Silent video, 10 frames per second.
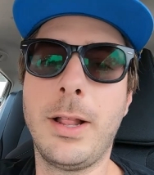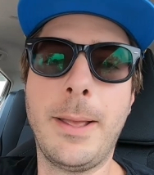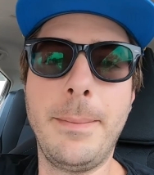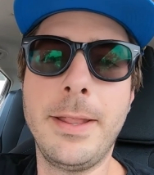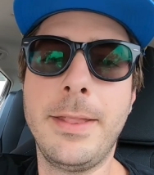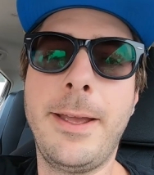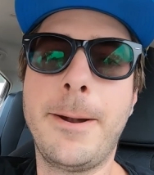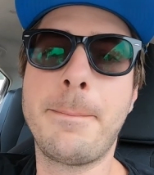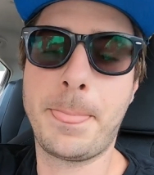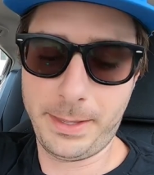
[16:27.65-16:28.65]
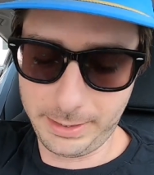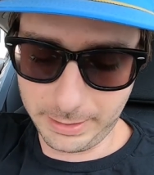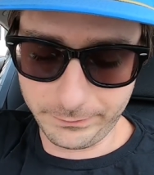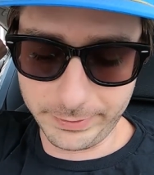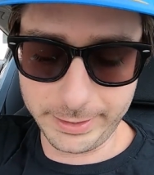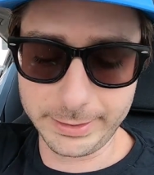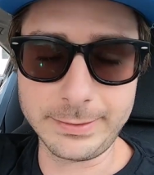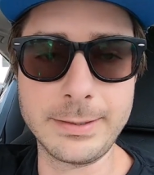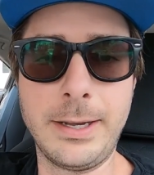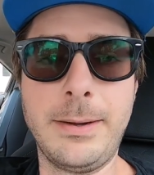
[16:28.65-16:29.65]
I'm in there. If I get
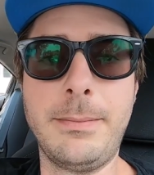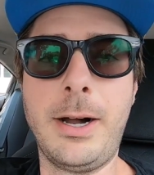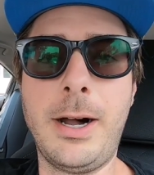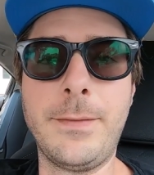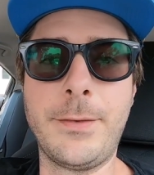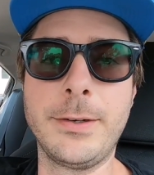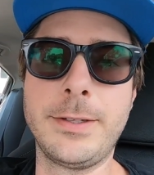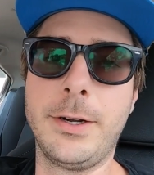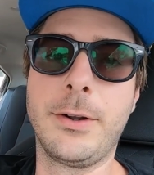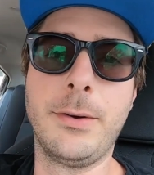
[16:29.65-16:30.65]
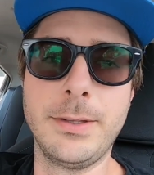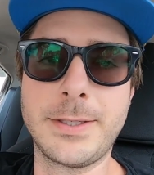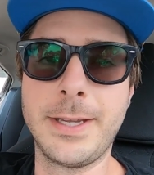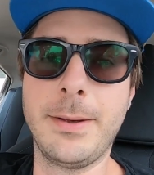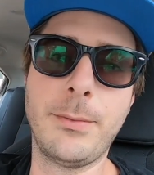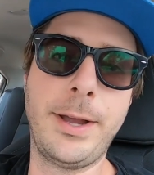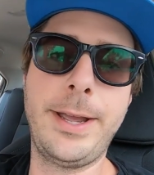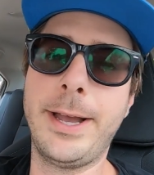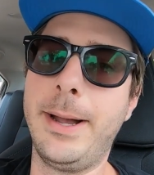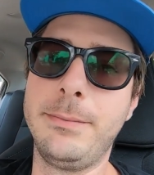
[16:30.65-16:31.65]
some offers that are going the same
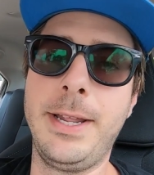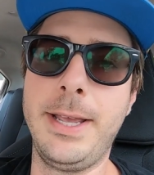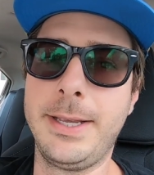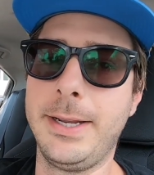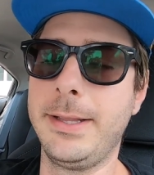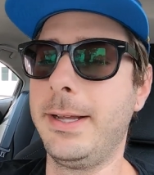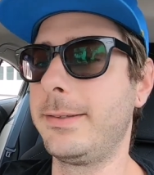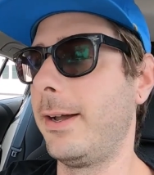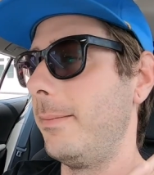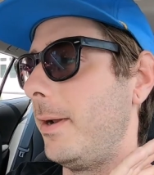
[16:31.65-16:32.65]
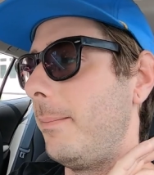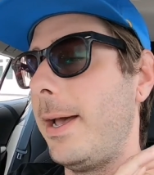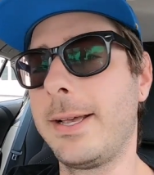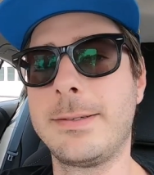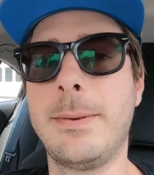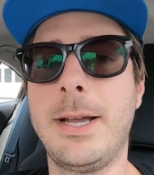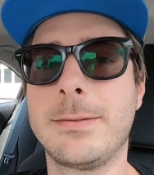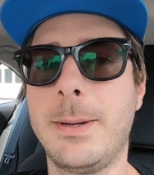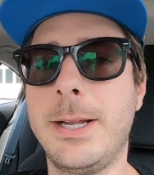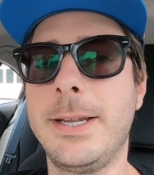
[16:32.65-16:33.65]
way, I'm taking it. That's how I'm gonna
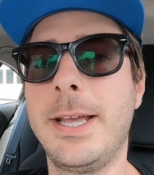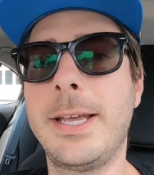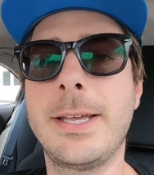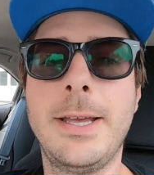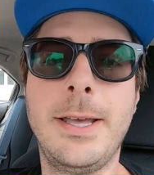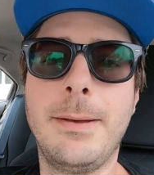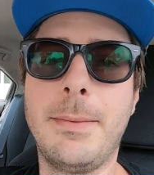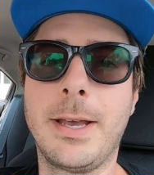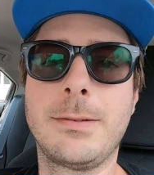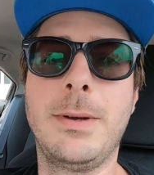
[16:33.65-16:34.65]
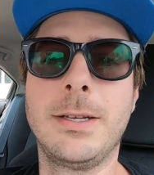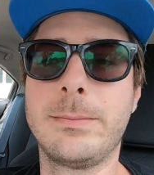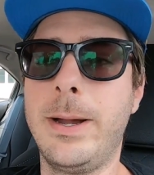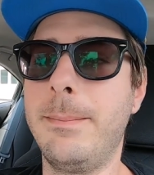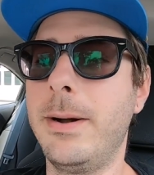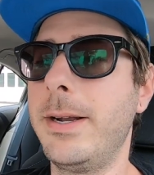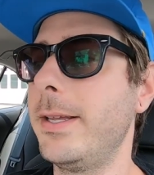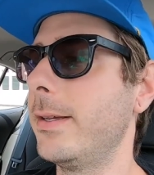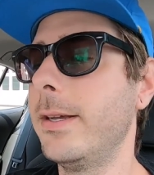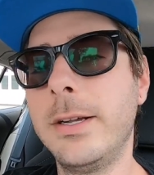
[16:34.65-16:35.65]
maximize my day, maximize my
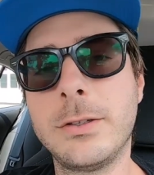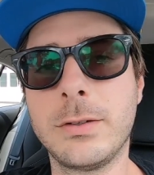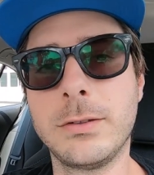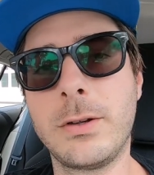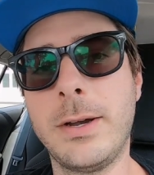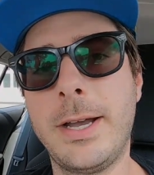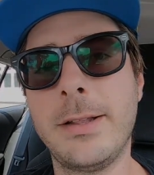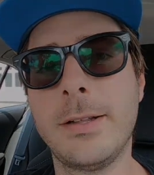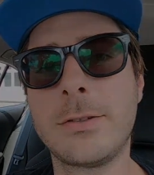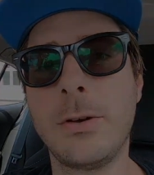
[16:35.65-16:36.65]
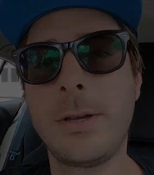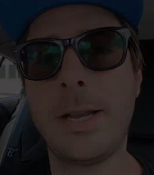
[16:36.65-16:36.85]
money. So let's go ahead and let's go get